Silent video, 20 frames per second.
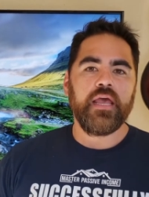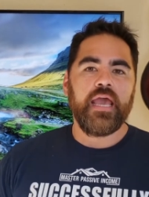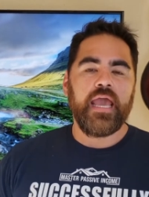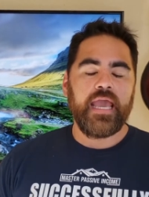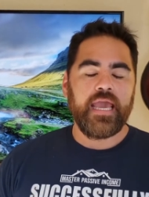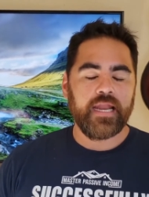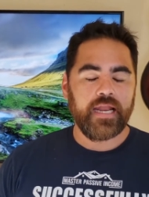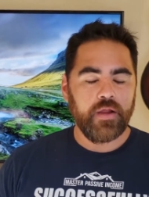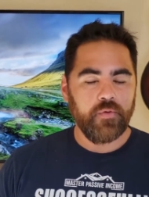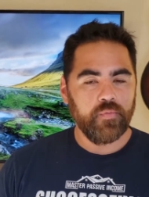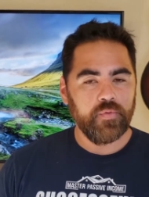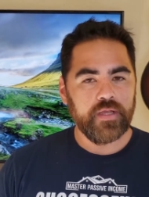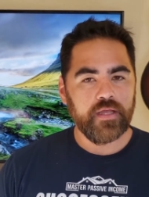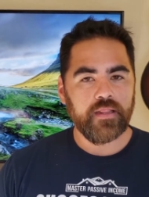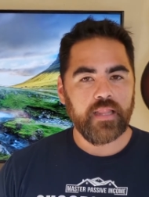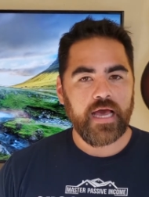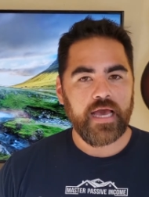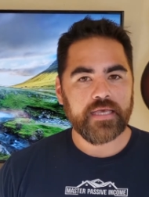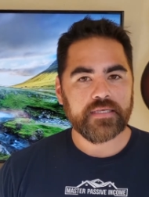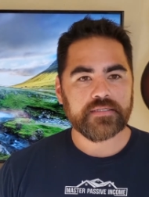And I
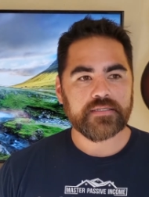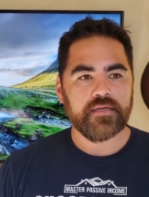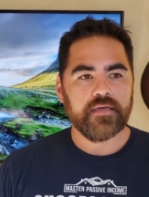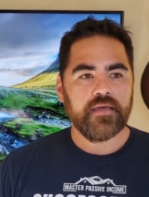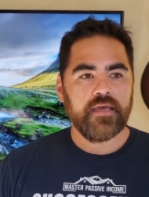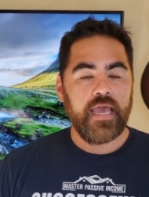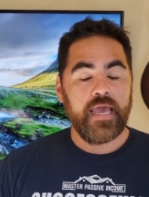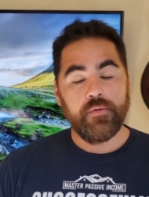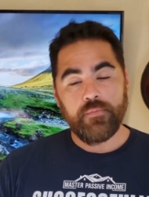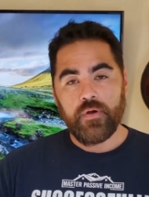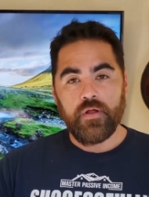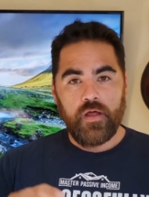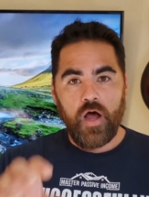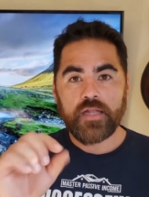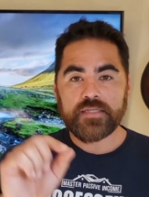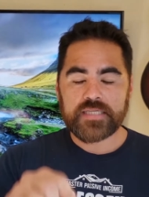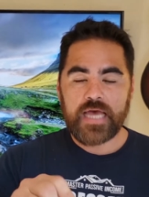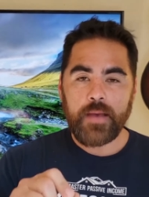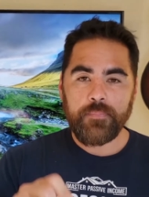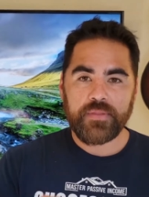realized, and well,
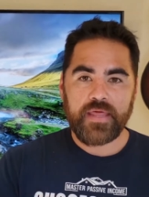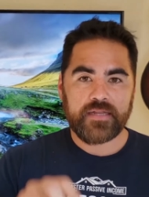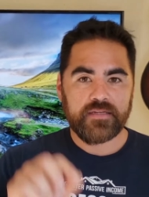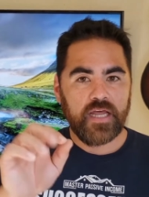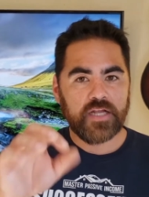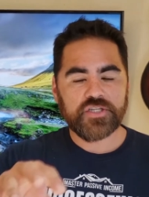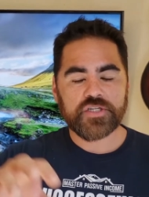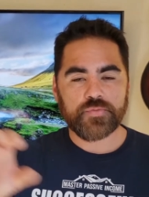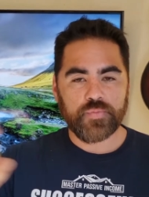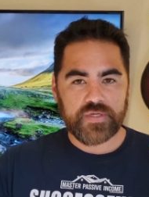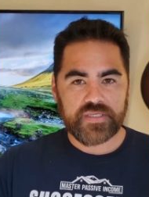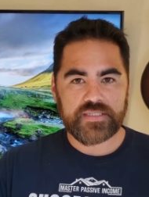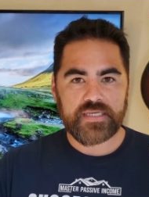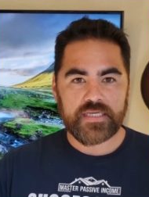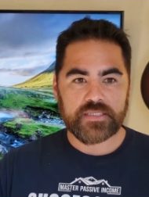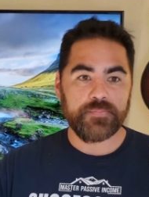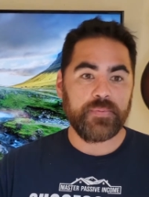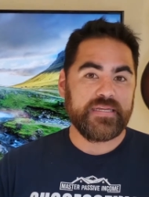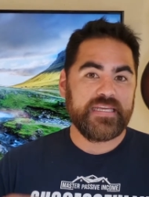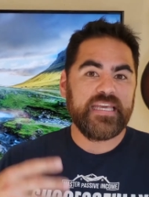on top of that, not just
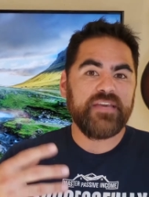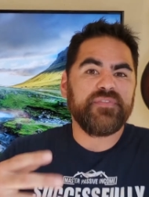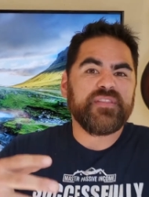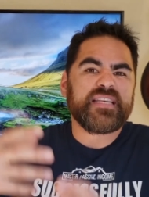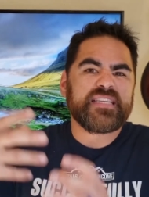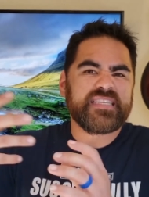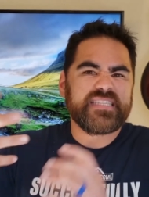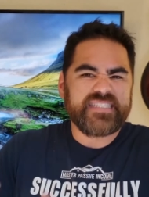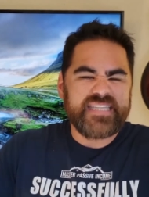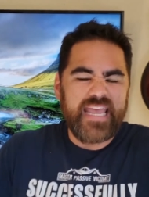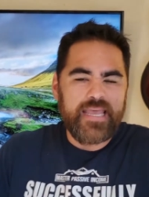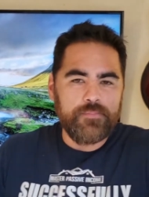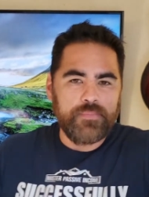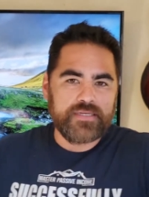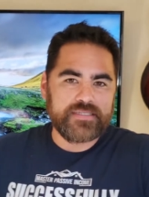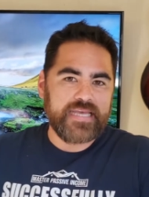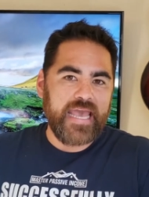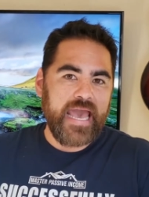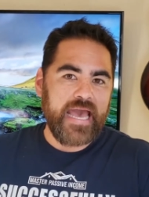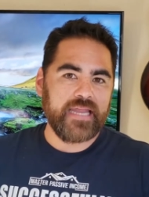receipts, but even the
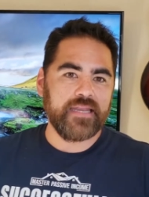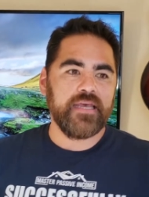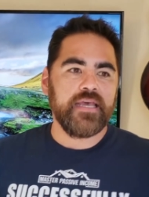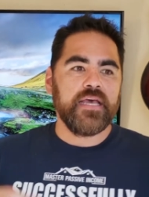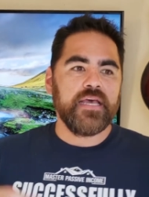statement had